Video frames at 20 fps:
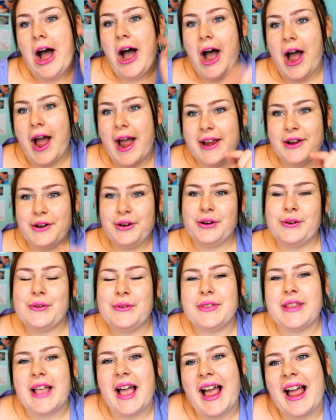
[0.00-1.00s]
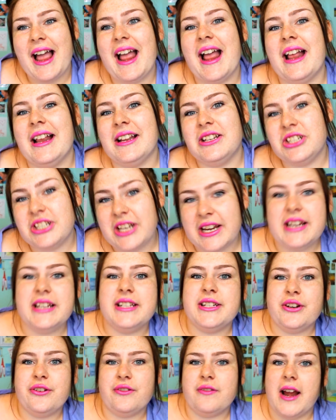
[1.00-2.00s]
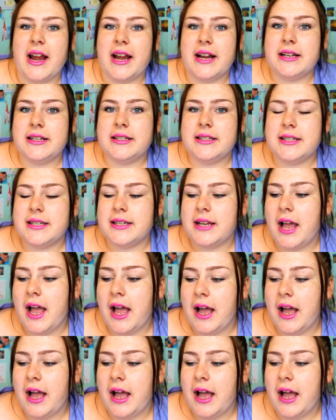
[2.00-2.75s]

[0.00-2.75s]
I googled that, and she is correct.